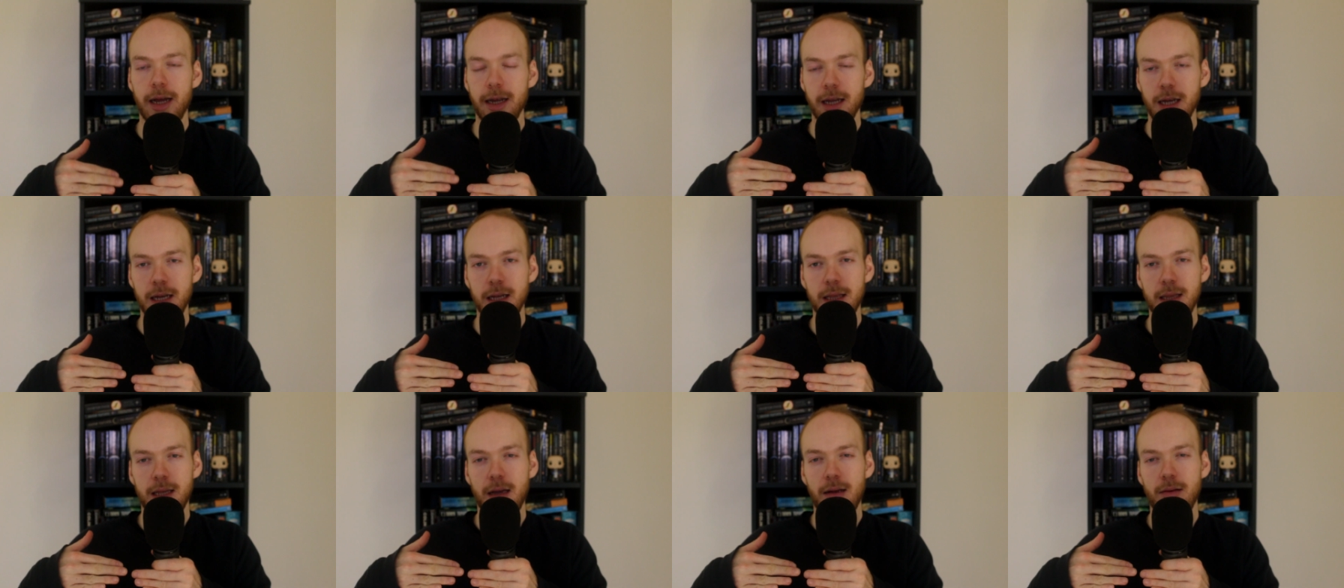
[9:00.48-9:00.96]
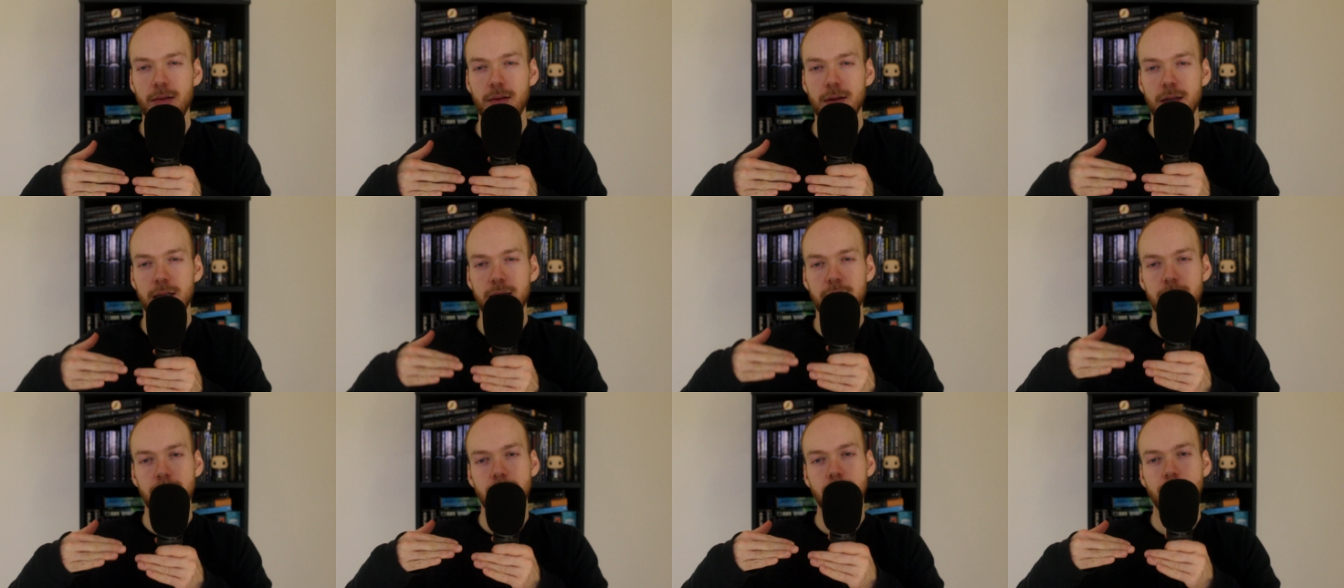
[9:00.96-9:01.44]
Like,
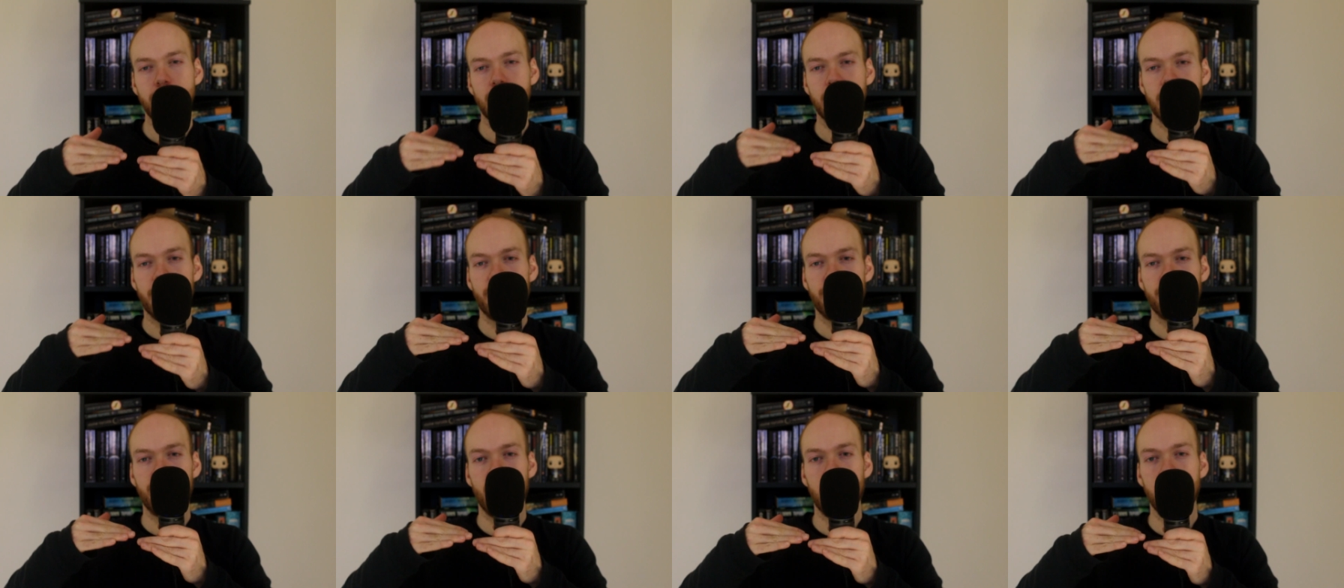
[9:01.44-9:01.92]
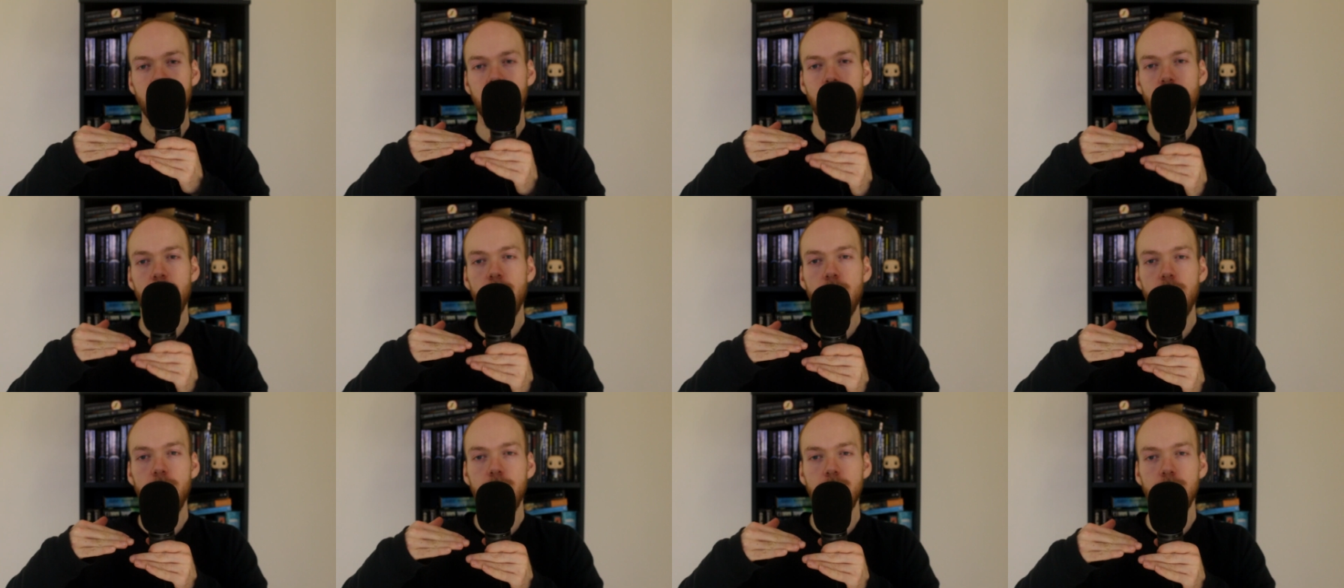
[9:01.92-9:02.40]
it was a fine
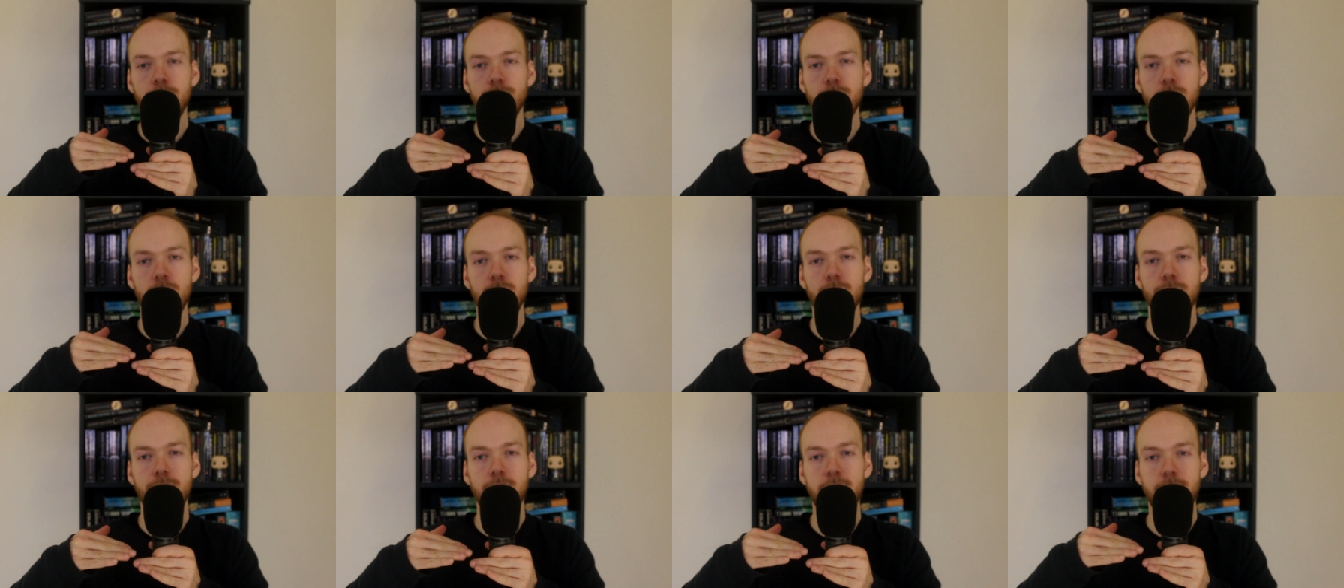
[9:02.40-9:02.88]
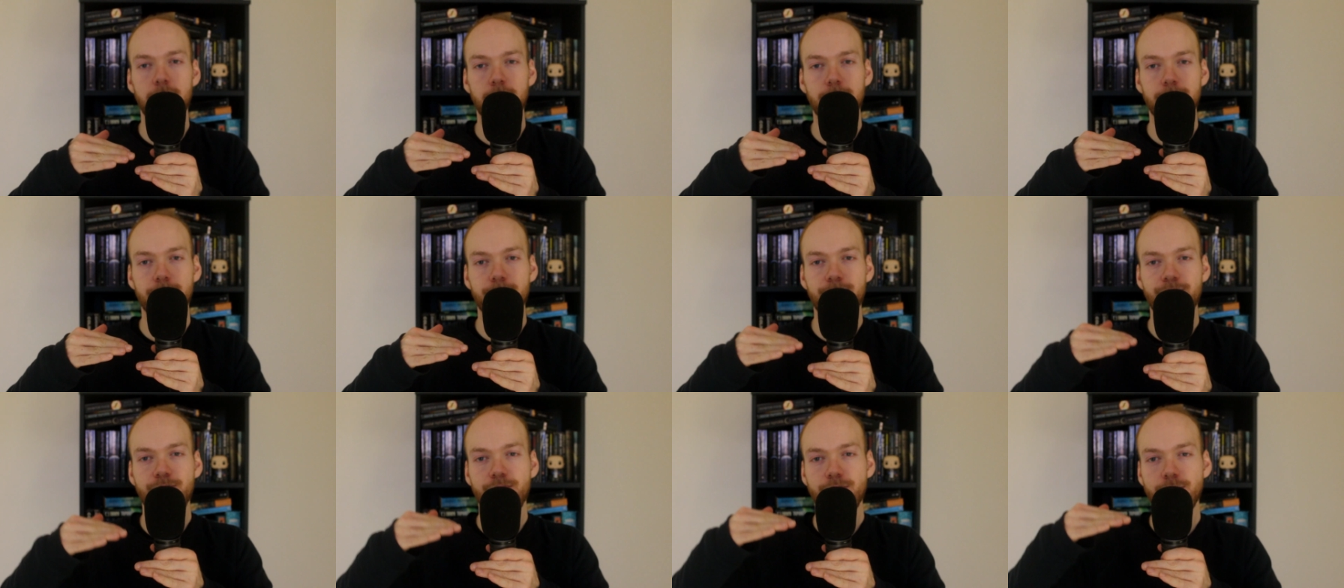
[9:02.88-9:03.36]
line
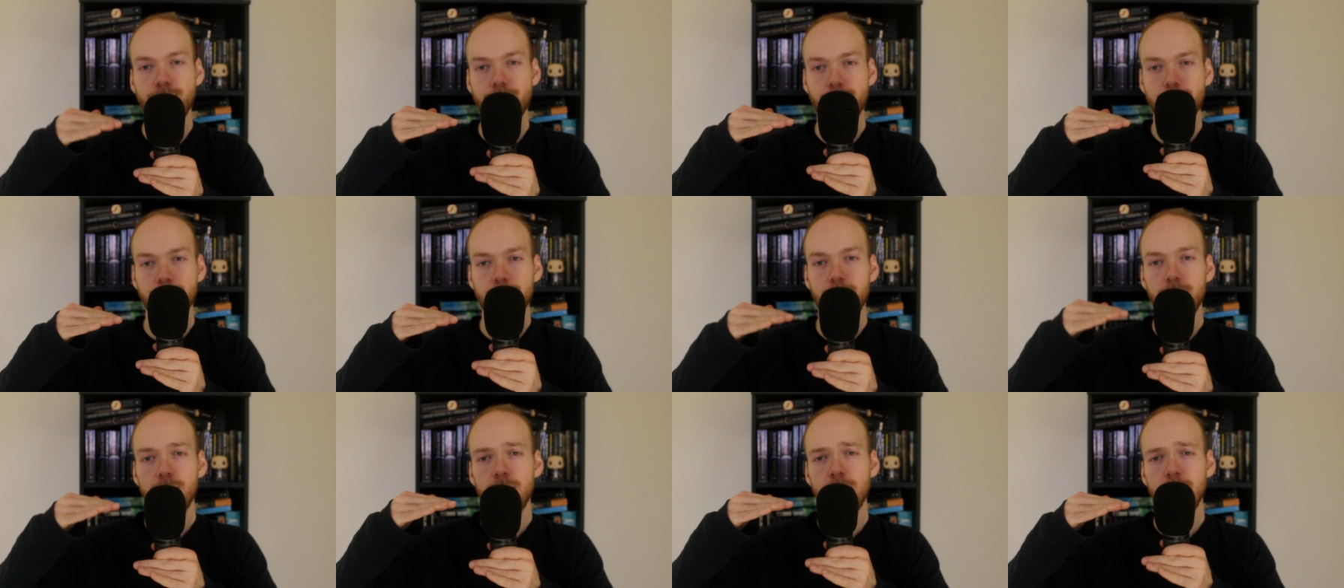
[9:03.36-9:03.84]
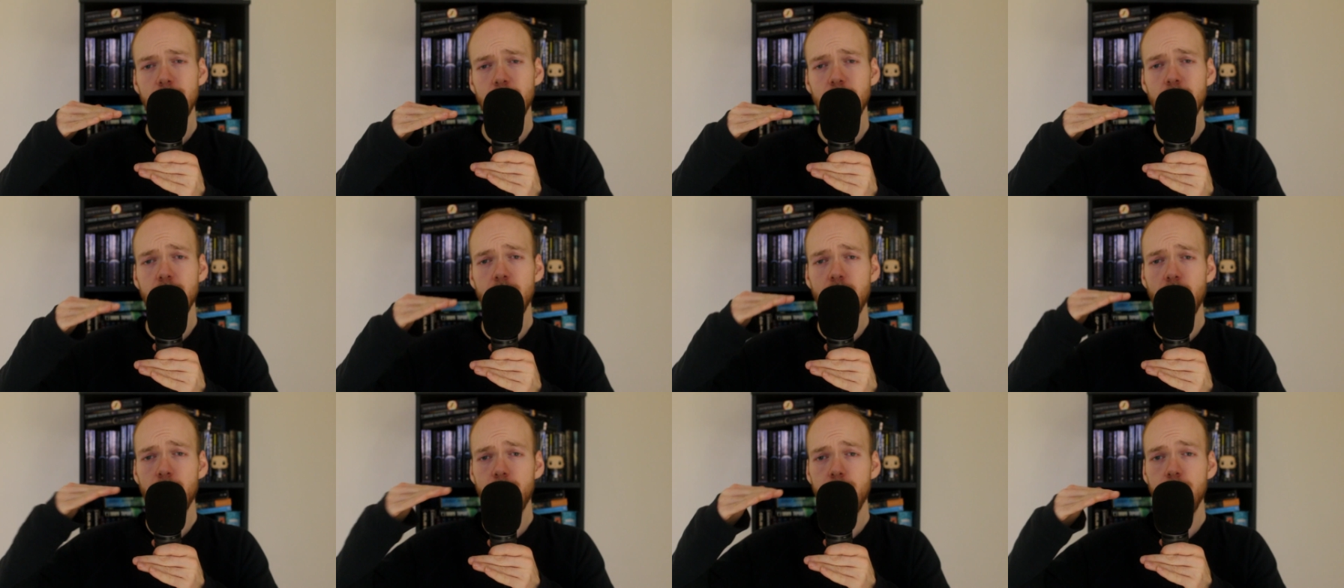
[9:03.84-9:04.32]
between
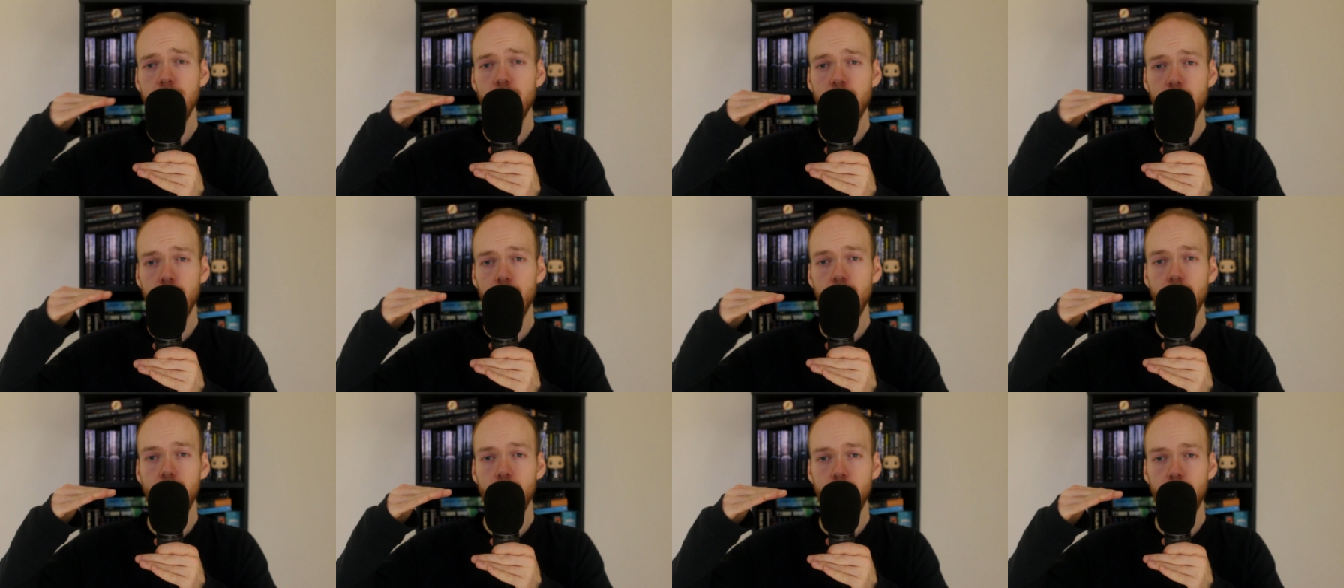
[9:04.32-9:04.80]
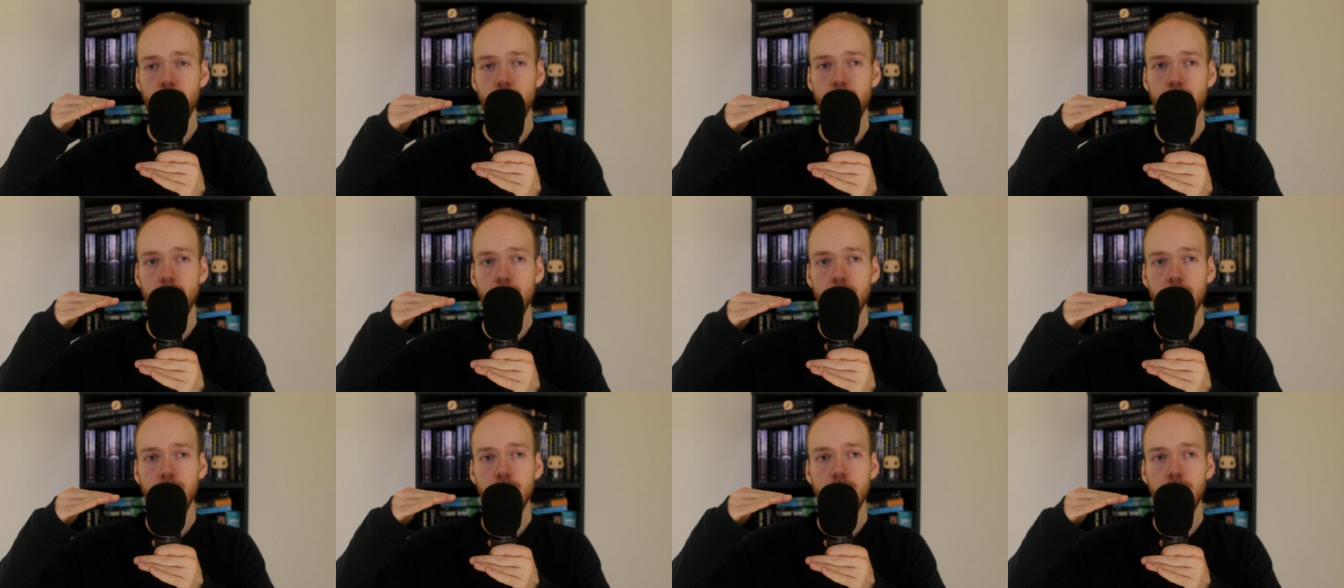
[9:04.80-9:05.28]
going
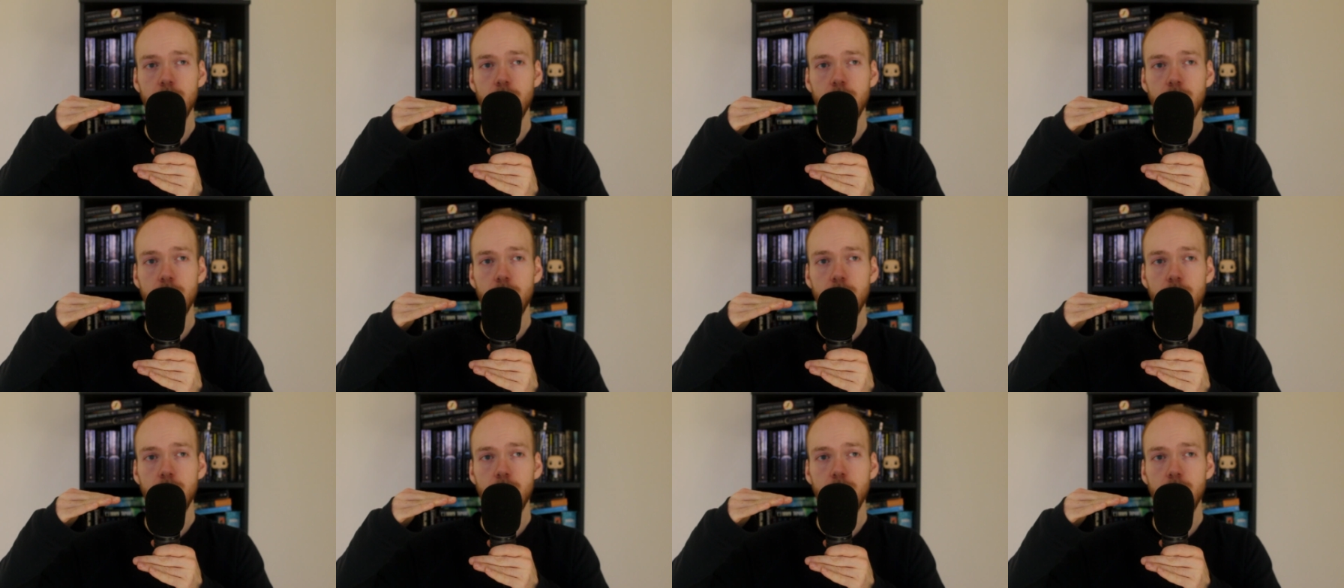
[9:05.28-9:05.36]
too